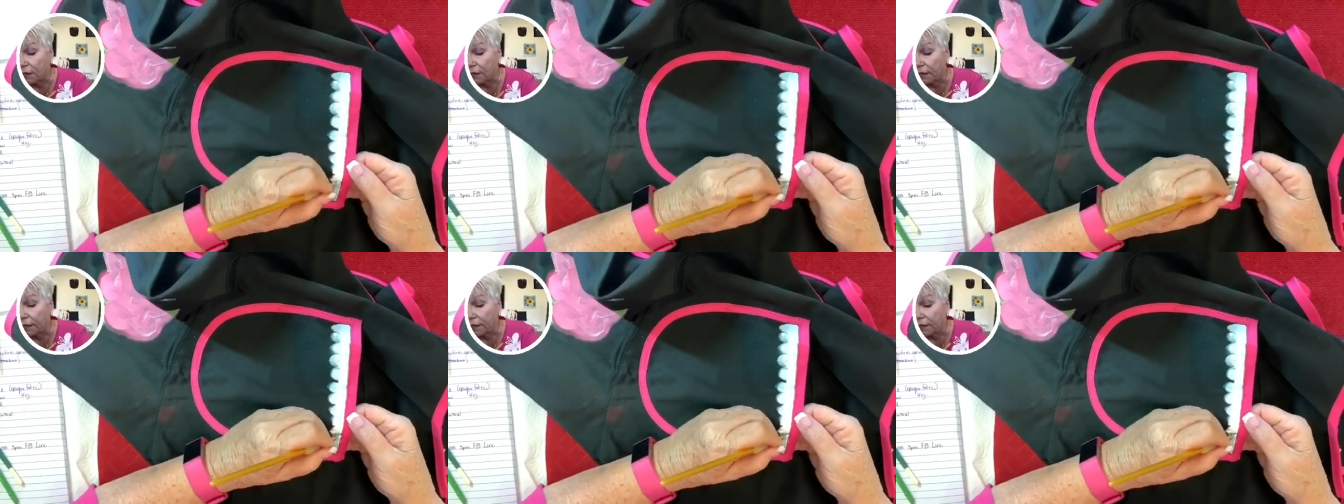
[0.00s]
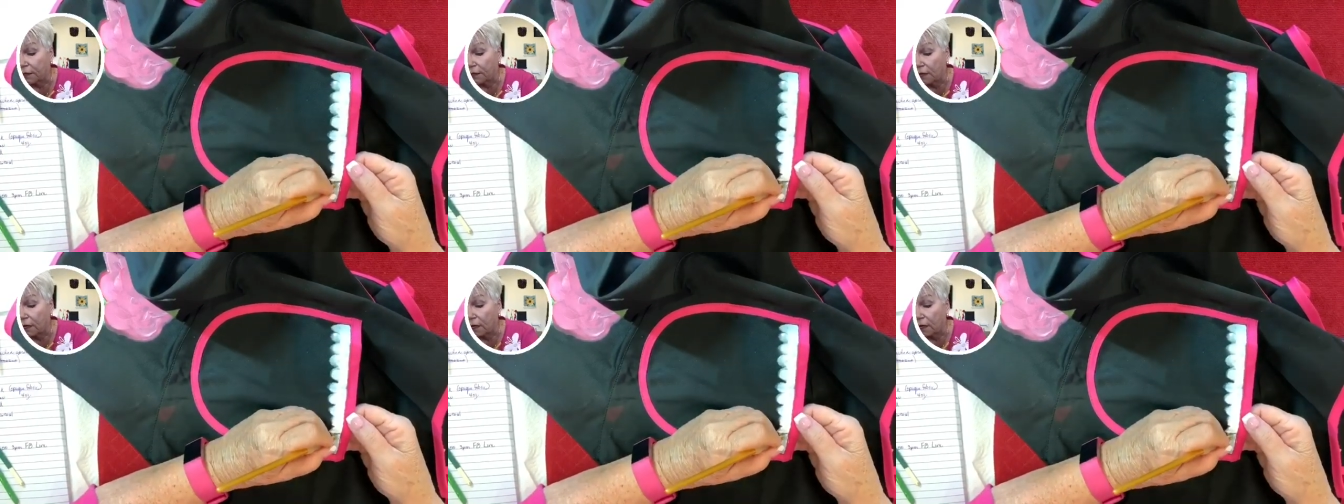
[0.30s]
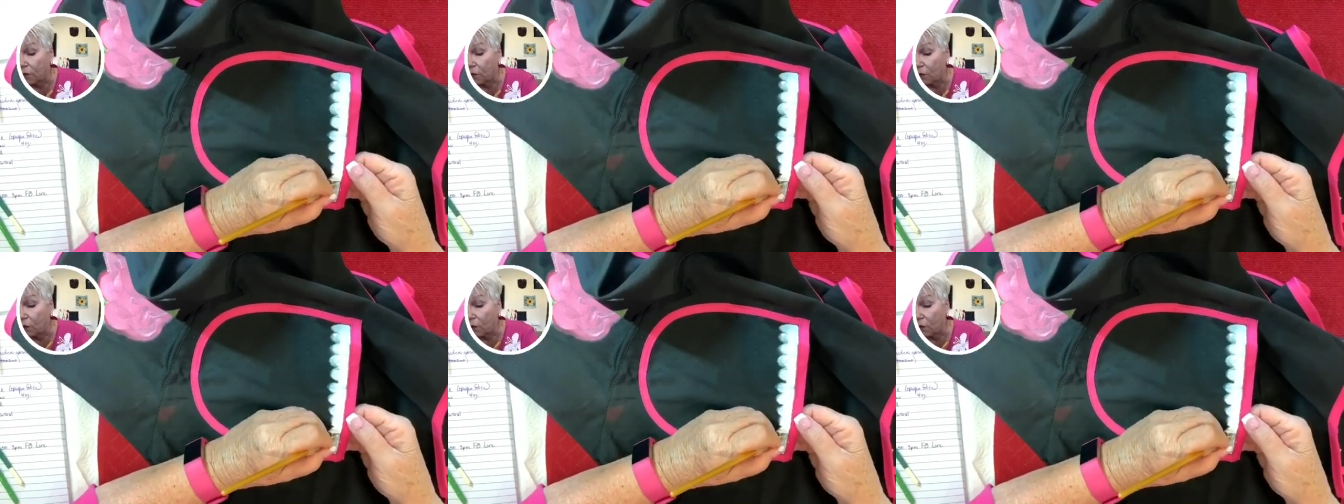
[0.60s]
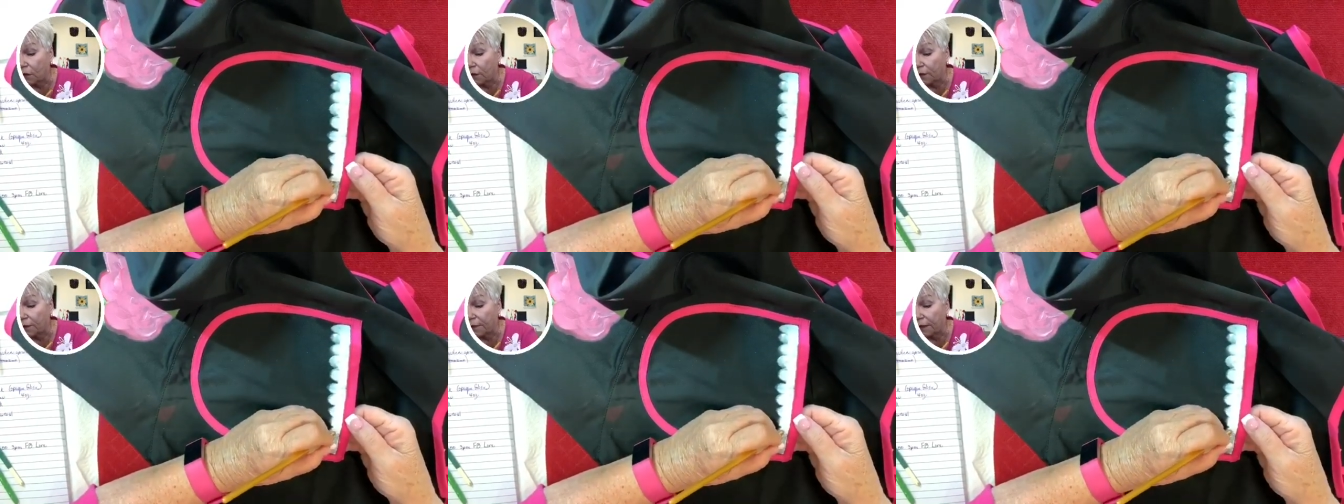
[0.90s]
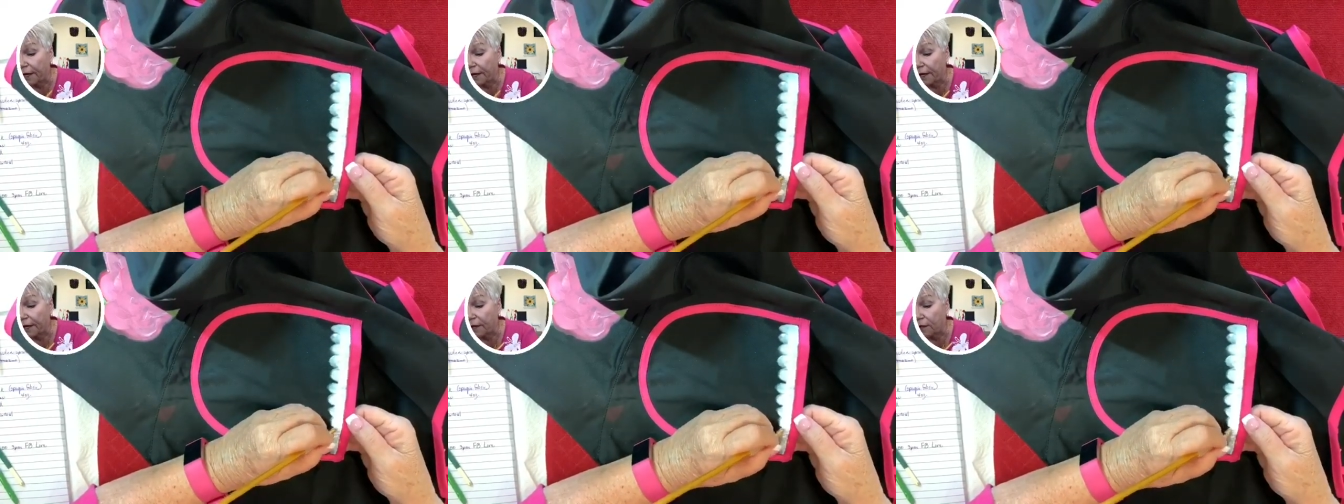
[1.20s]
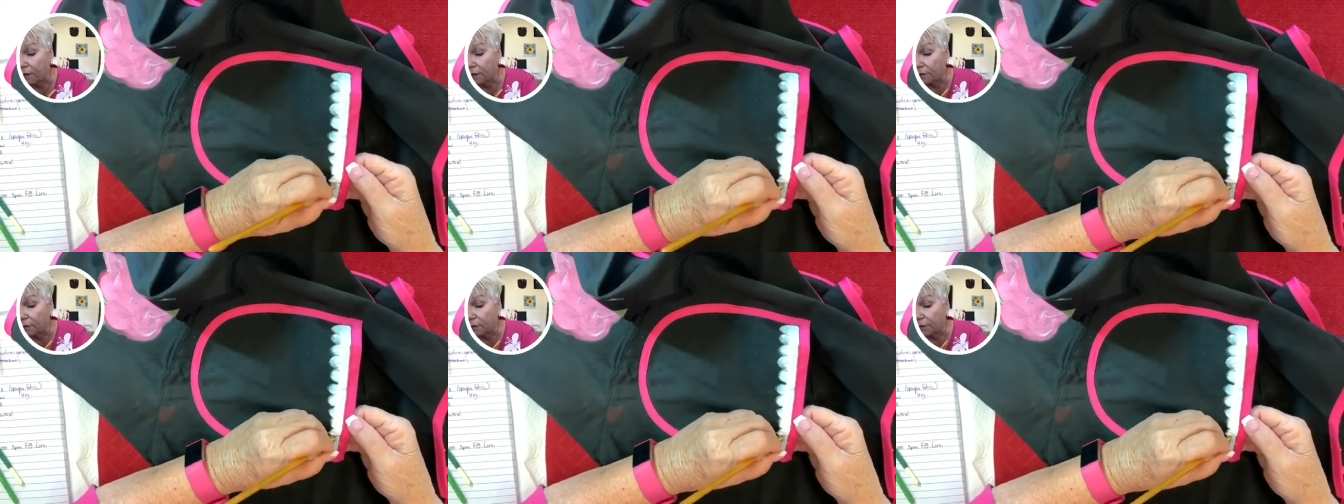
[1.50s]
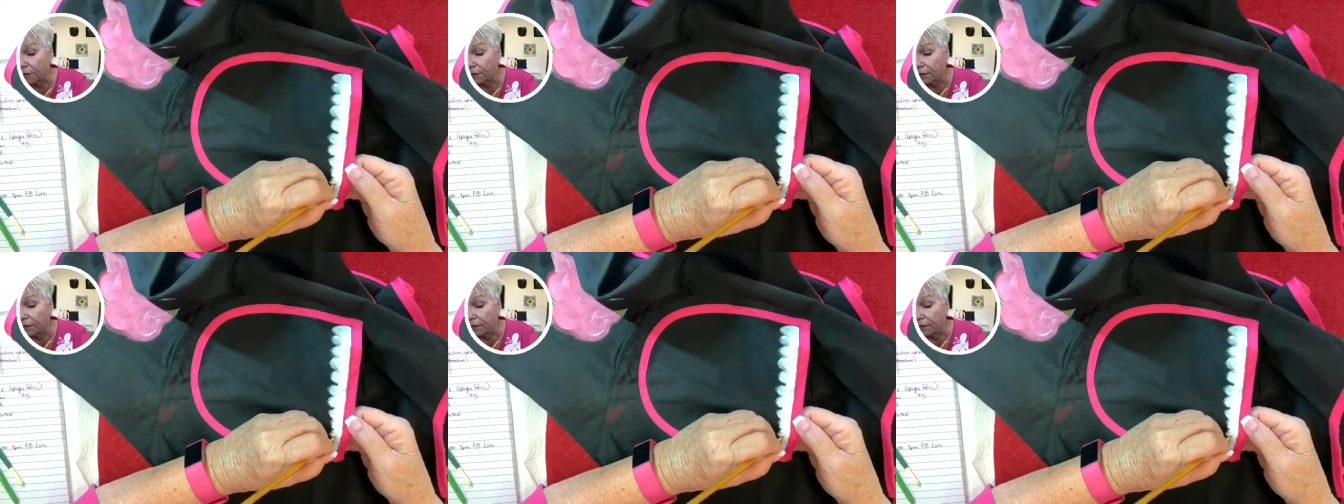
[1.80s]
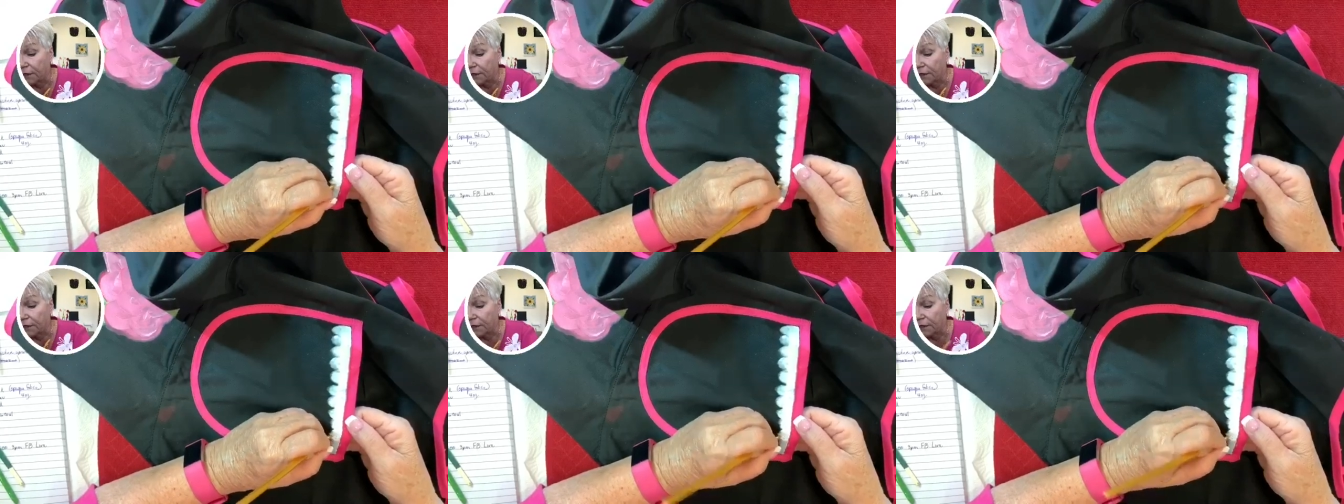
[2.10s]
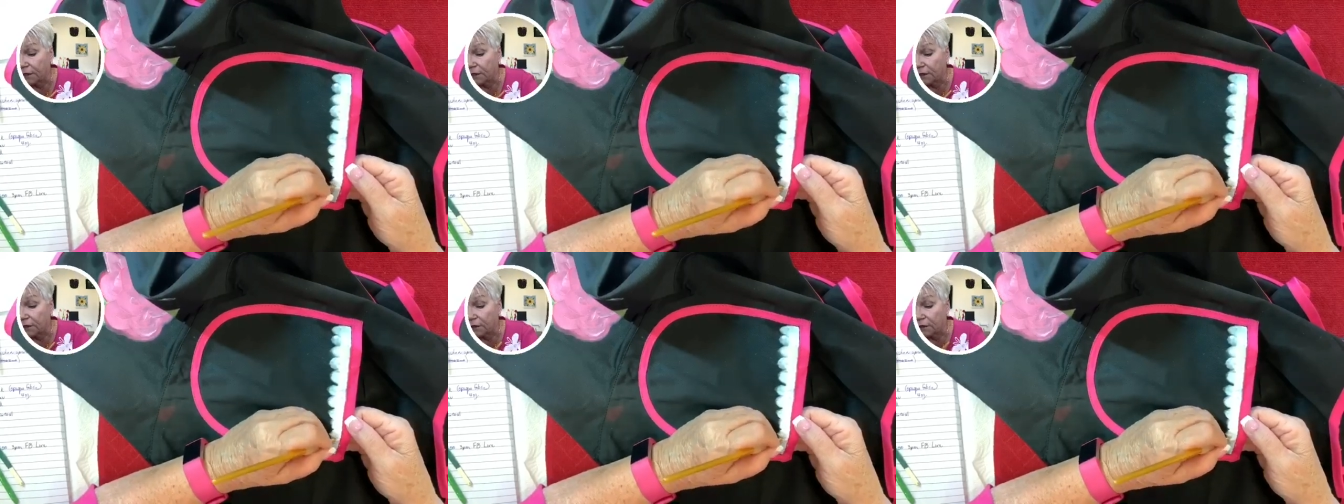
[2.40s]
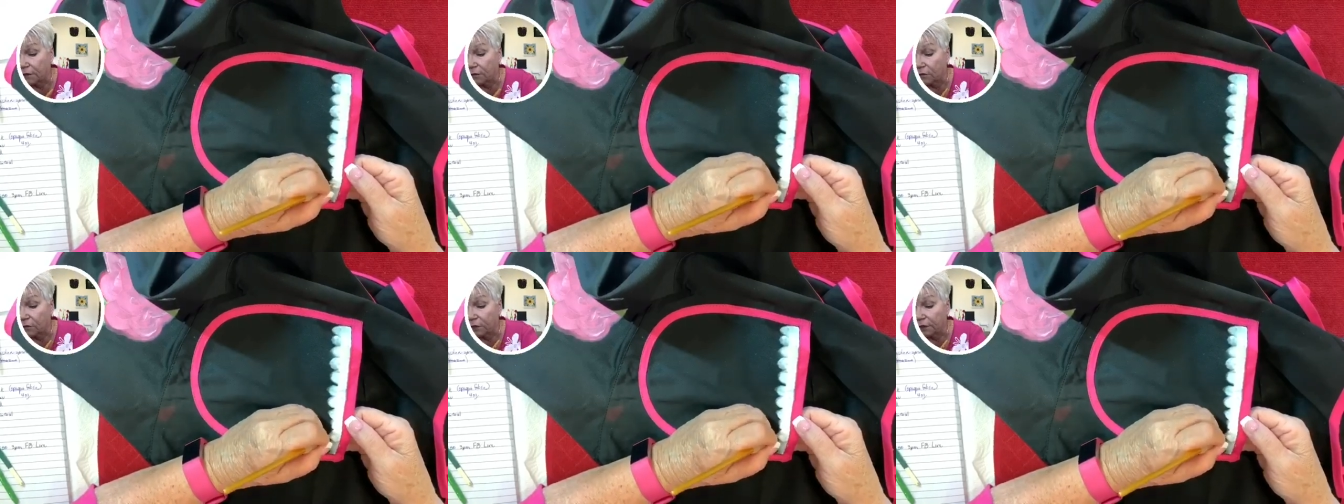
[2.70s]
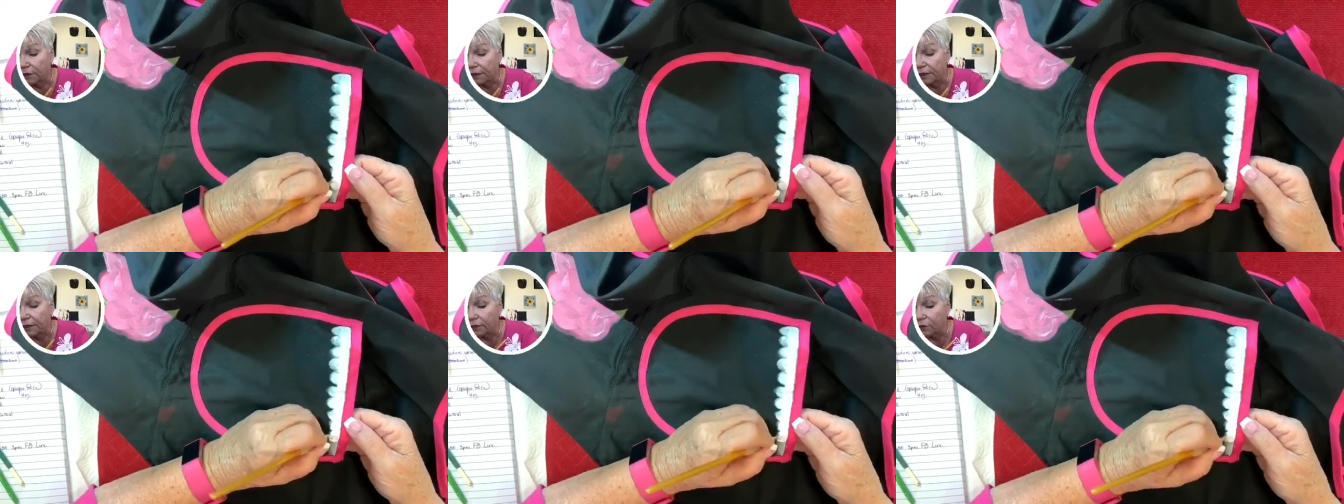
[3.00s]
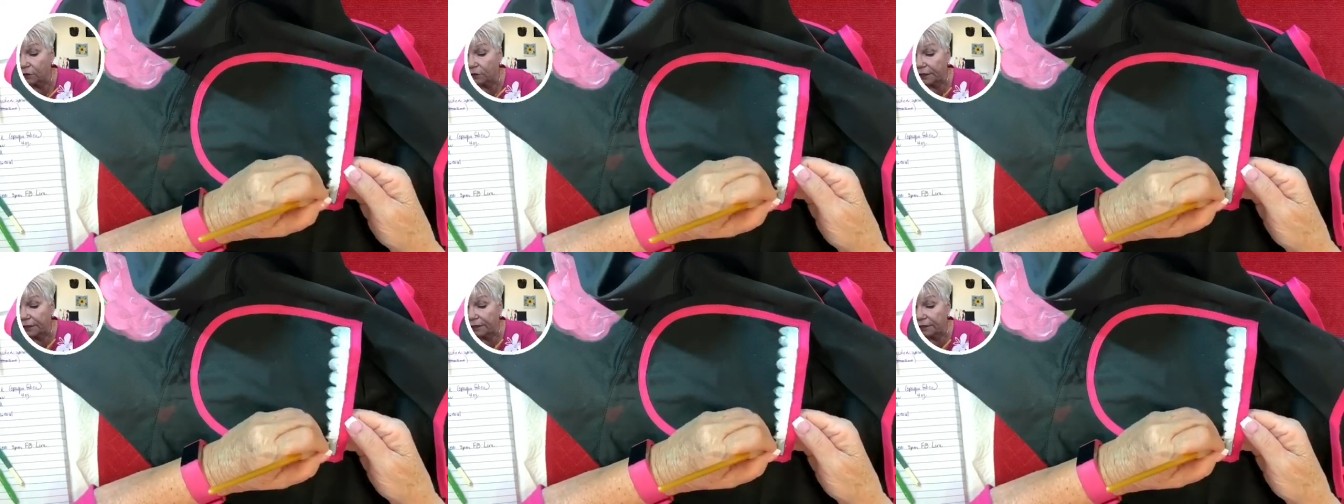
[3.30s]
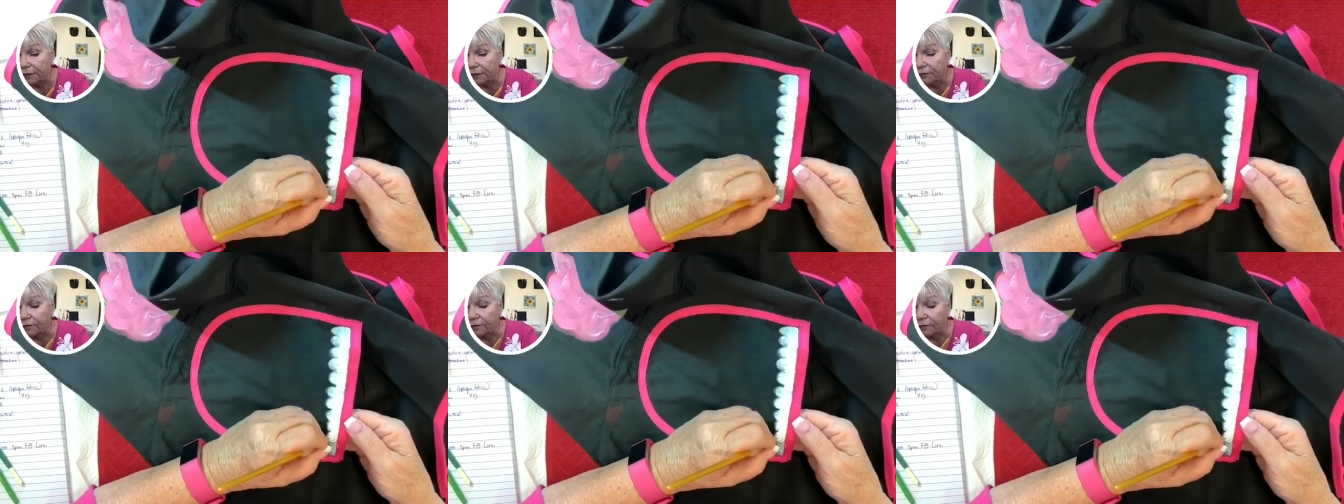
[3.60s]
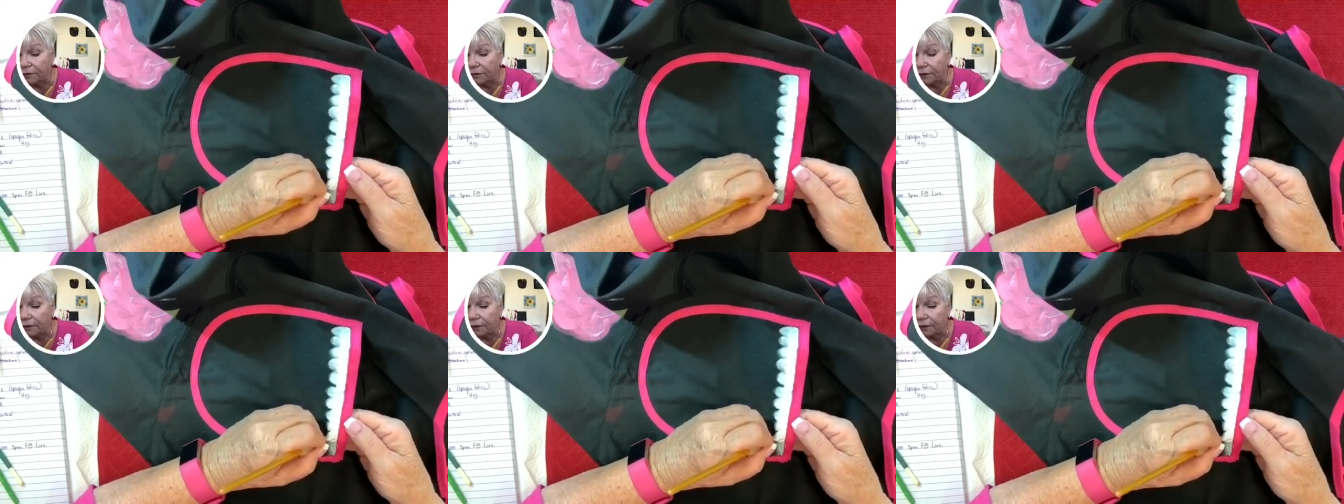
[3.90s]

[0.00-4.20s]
and not walk them out because he's really aggressive.